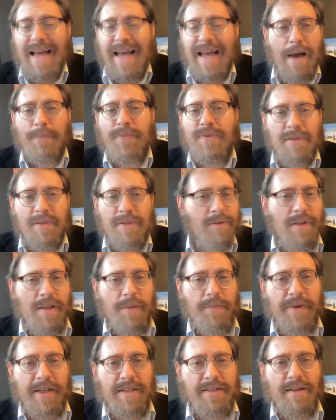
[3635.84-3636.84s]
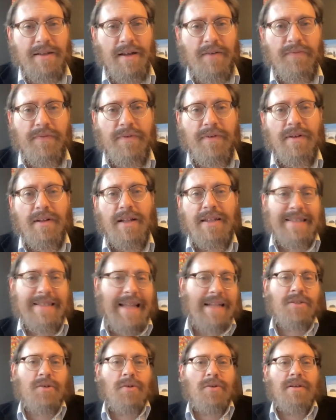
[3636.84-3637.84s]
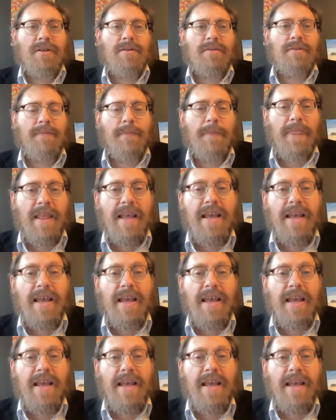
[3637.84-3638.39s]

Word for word: is absolutely big stuff. It's not so little.